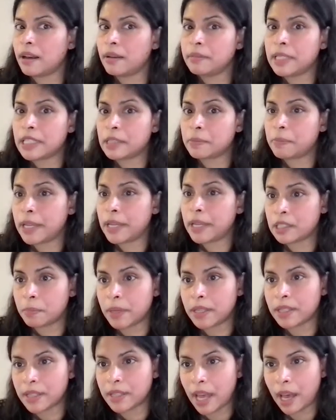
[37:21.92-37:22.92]

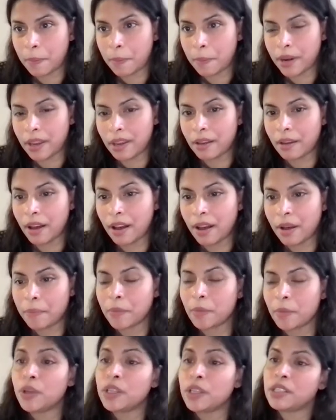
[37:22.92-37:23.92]
displacements happening,
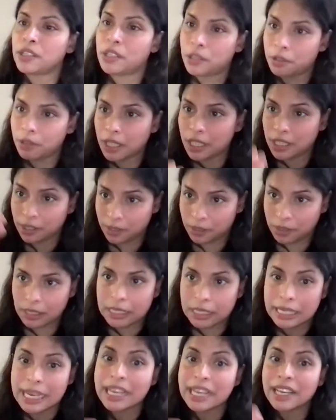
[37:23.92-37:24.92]
which is
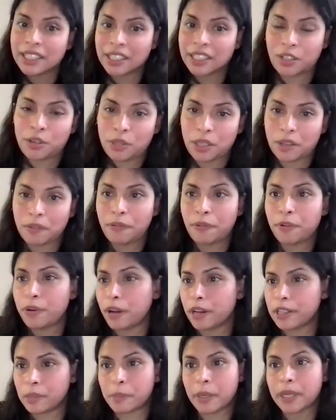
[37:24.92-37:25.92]
linked to the
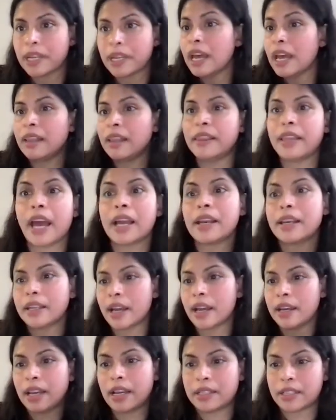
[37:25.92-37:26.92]
phonons, but that
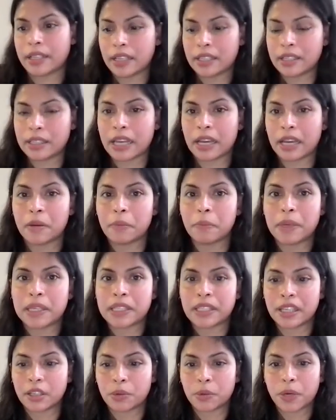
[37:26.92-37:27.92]
connection is kind of
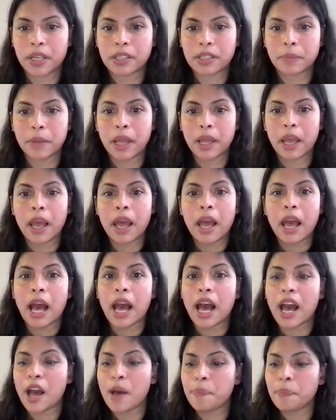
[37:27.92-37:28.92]
missing to us.
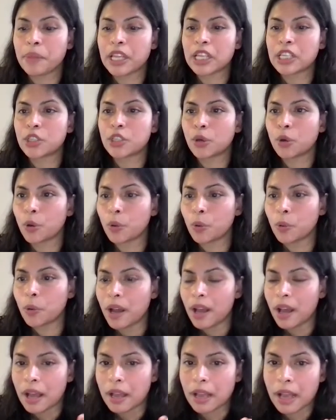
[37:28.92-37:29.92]

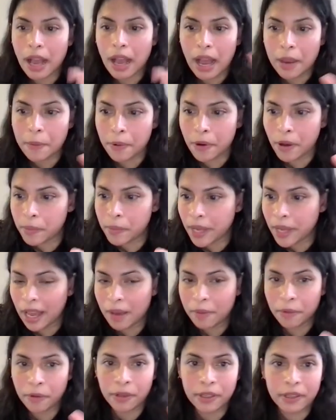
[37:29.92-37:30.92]
So I probably
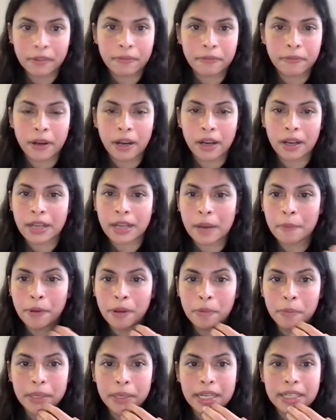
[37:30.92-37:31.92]
have only a
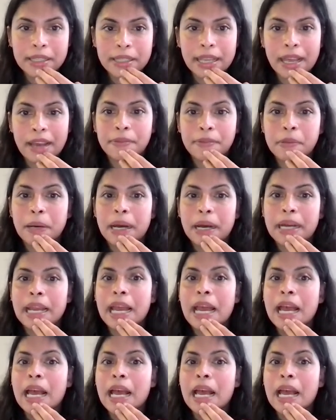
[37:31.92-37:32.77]
couple of minutes left, but